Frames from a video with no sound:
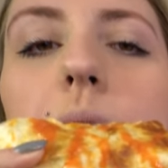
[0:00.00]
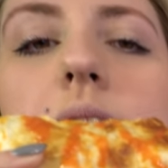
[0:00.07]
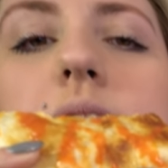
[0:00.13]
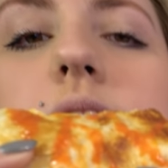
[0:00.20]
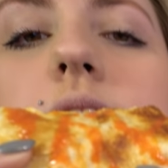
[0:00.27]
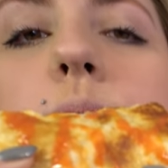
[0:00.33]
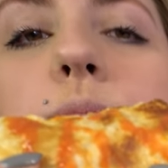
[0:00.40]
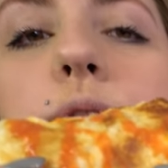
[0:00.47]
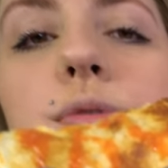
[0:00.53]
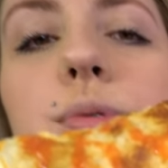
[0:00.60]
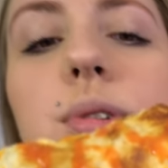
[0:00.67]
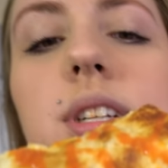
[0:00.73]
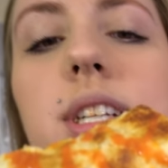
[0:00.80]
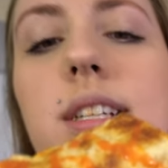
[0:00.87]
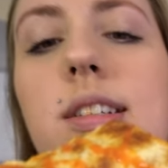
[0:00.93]
But I eat
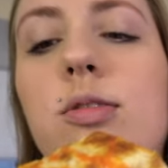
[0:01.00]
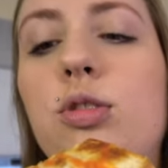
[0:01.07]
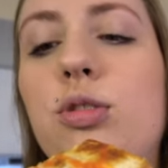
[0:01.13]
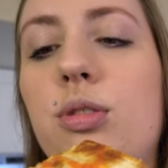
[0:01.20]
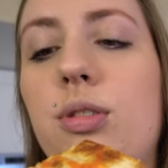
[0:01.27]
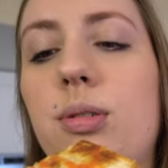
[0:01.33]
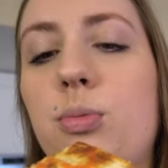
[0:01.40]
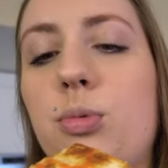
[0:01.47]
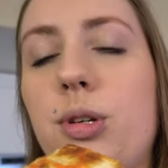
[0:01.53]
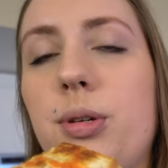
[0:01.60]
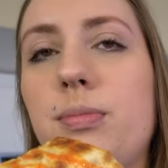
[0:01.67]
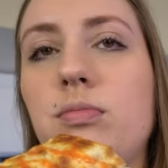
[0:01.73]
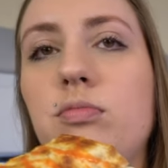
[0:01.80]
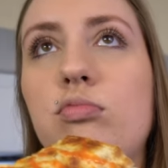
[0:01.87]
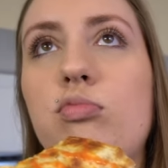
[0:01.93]
beforehand, so yeah.
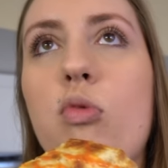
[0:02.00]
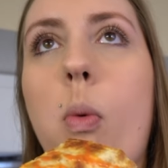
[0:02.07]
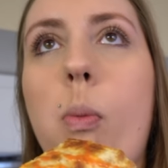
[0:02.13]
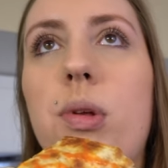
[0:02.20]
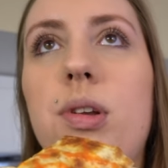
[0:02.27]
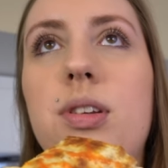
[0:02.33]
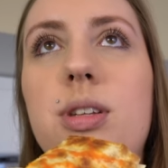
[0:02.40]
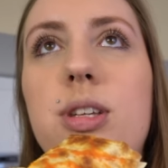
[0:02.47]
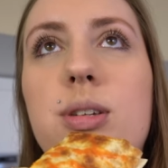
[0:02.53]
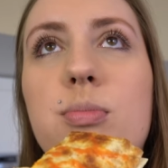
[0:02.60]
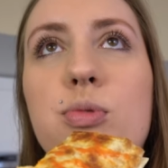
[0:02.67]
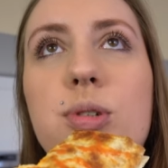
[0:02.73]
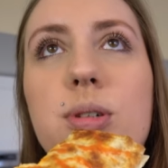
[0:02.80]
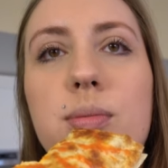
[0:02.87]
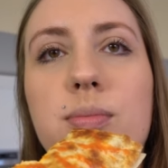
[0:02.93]
we're ready to eat
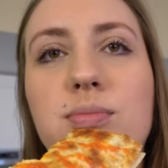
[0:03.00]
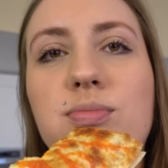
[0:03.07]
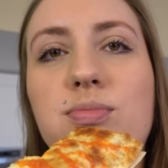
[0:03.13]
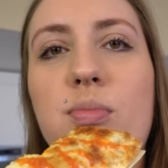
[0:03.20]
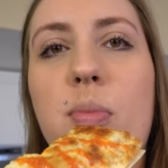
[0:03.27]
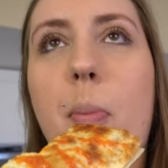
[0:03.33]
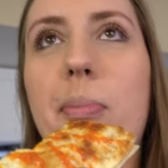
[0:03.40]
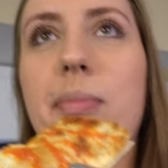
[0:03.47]
more. Yeah,